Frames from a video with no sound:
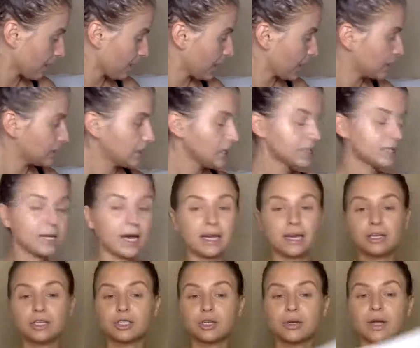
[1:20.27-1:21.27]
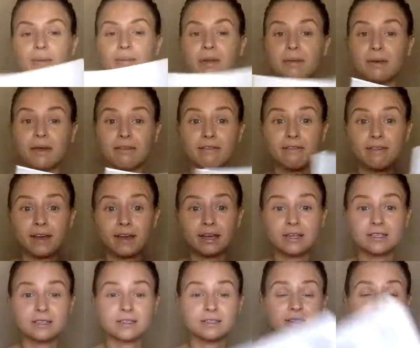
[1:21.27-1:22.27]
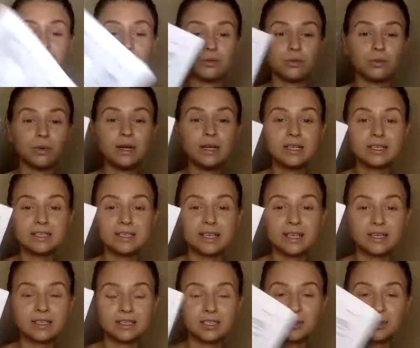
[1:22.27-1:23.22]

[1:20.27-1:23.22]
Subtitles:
and these kind of showed up in my face. Like, what is this?